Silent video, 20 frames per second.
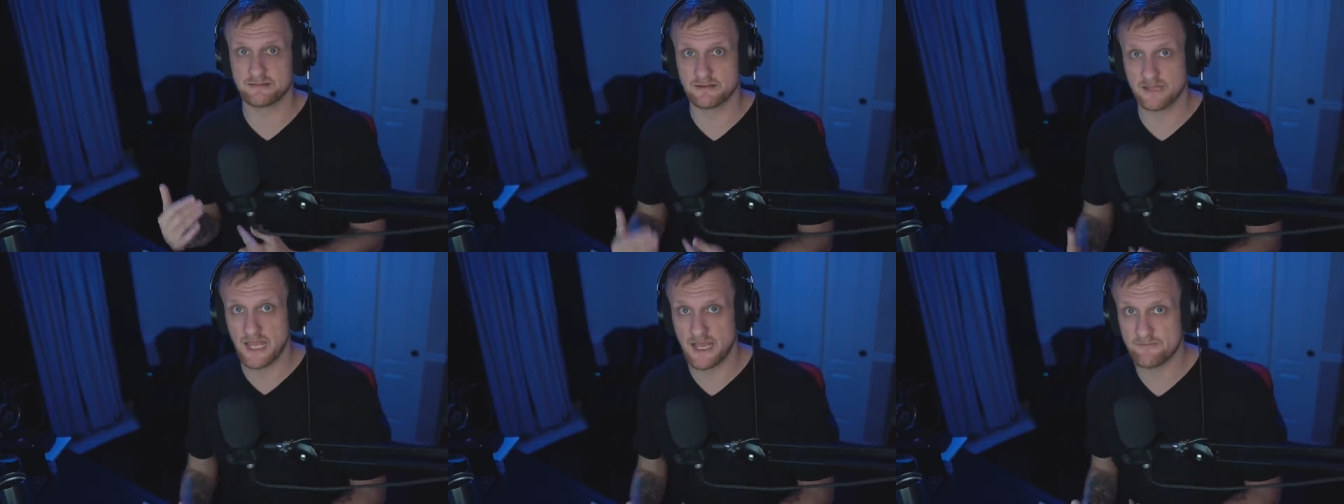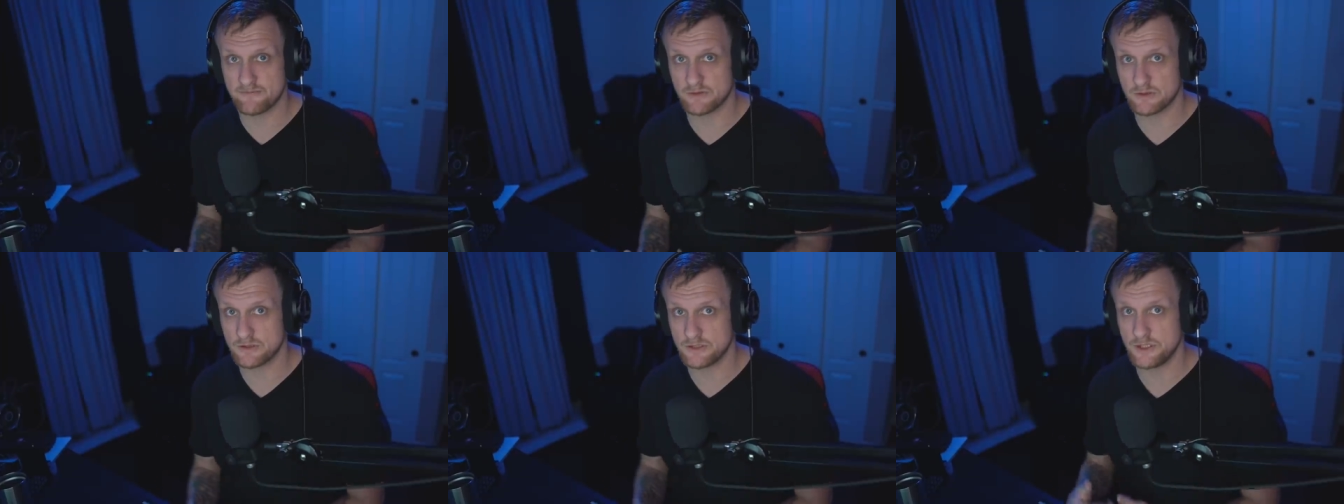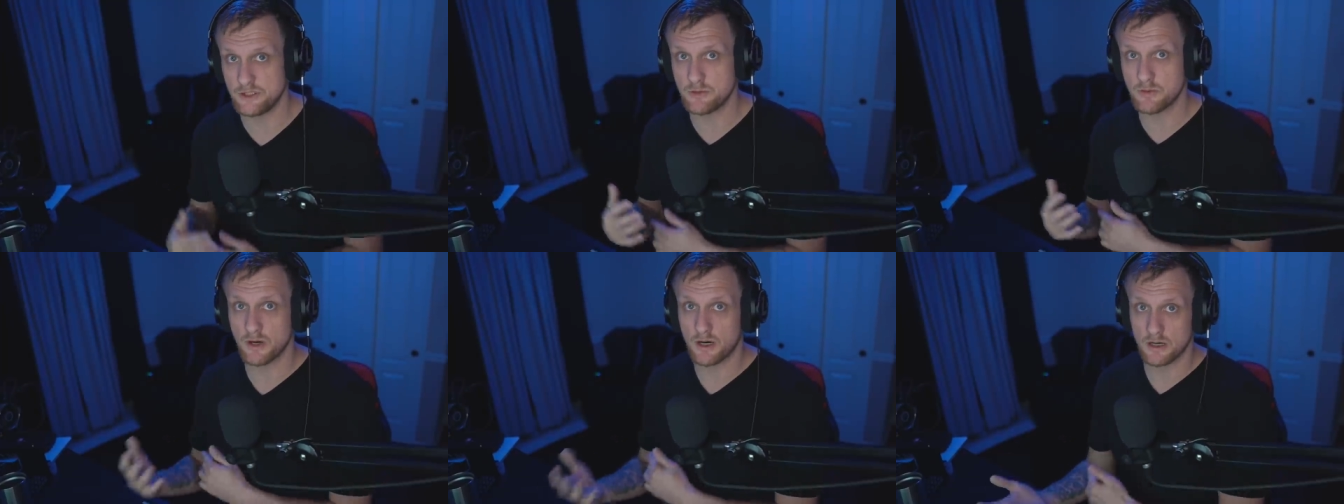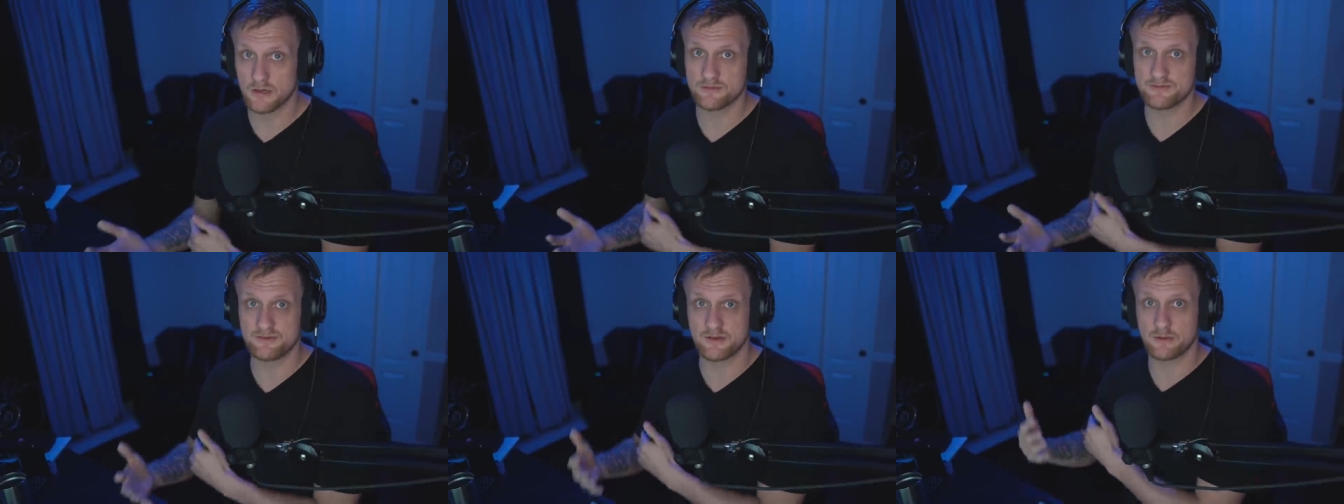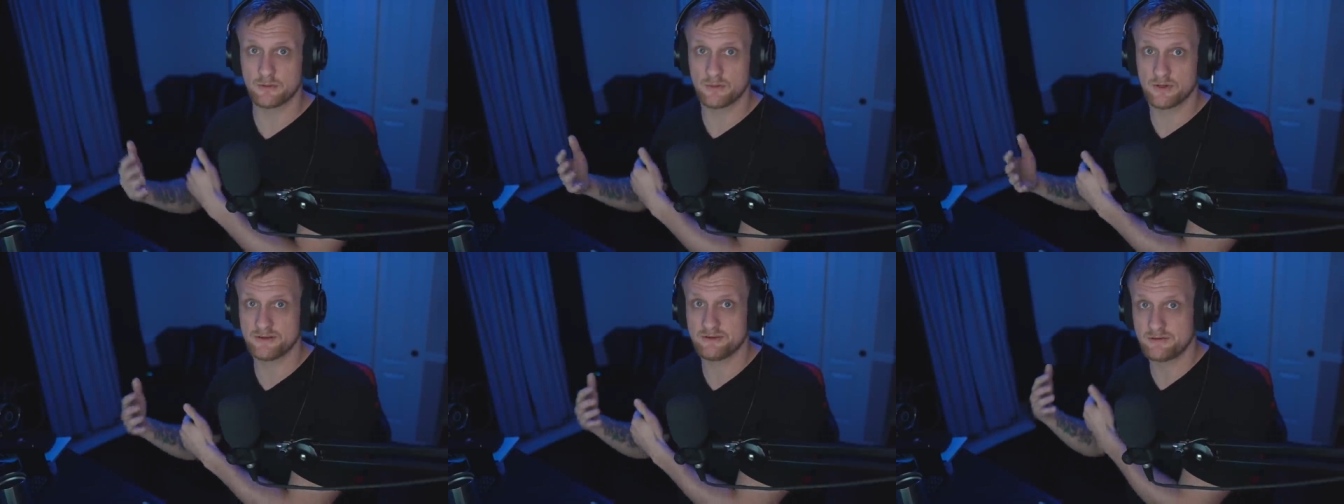level, you also
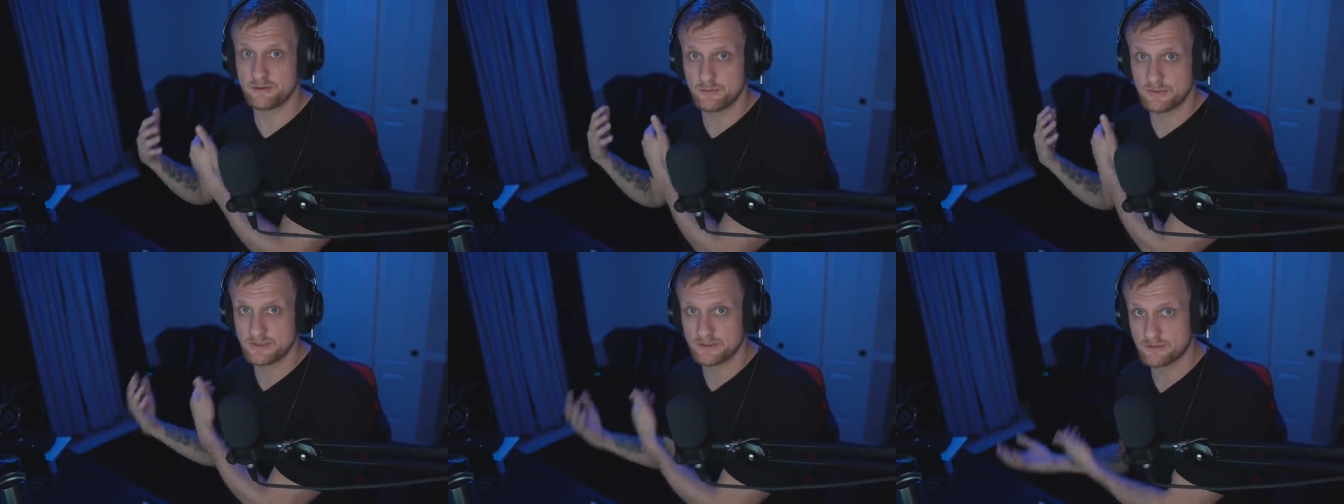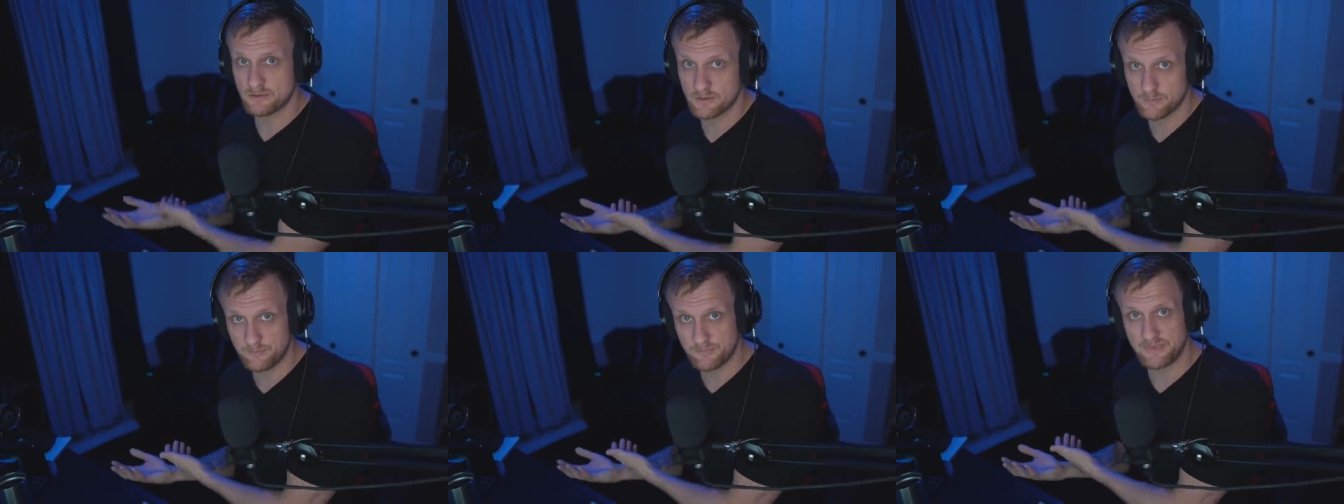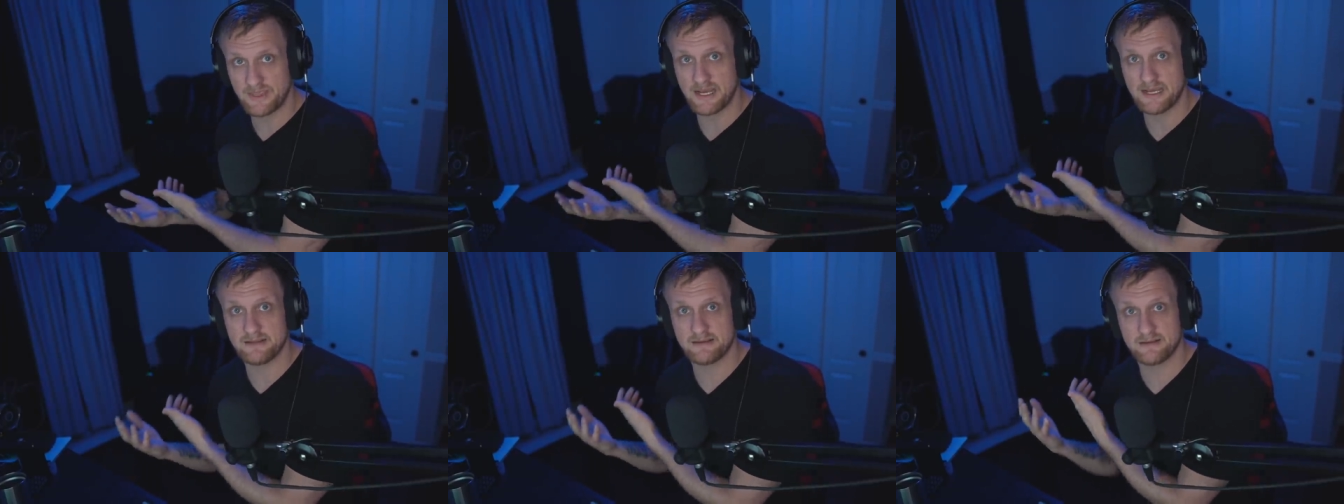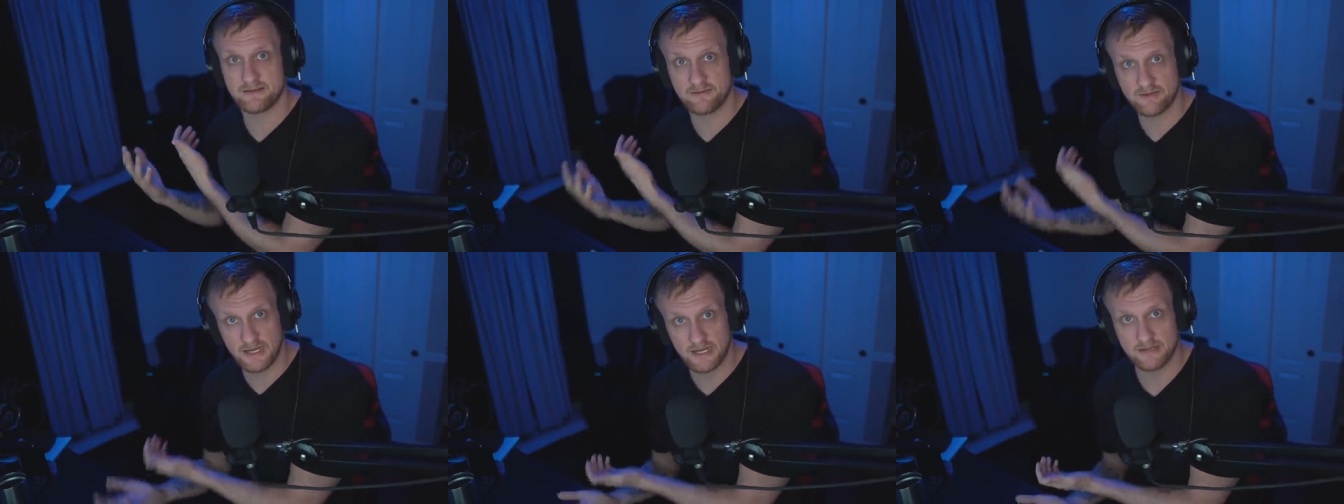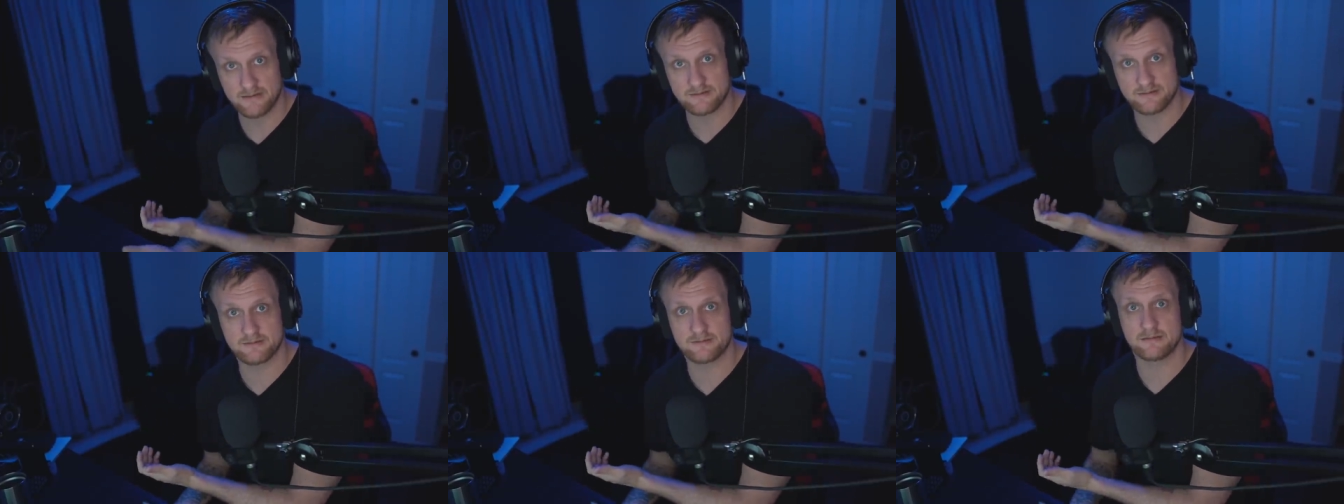want to encrypt that
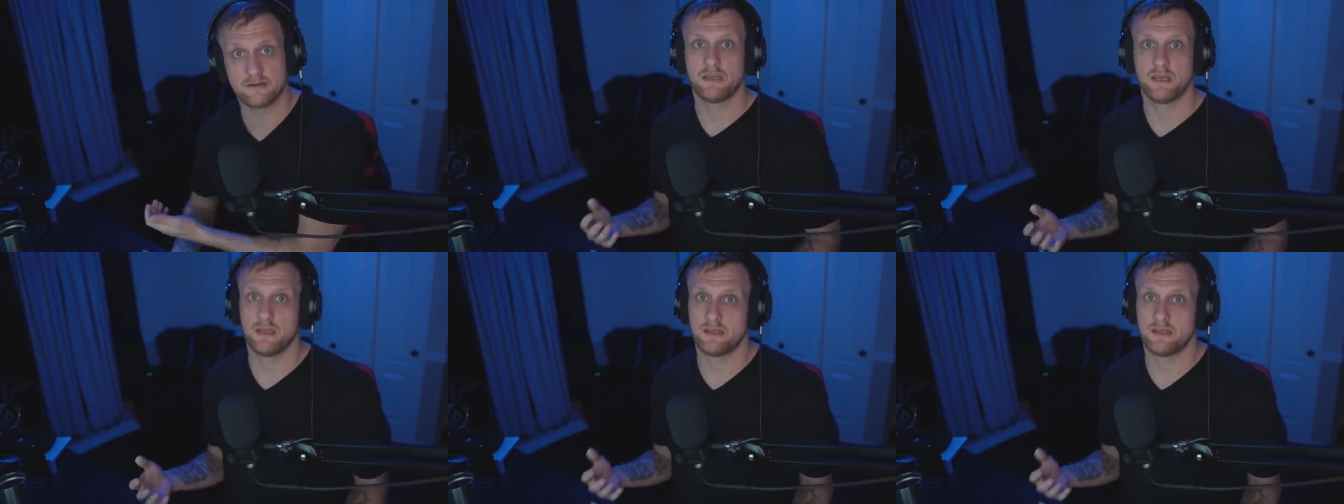device,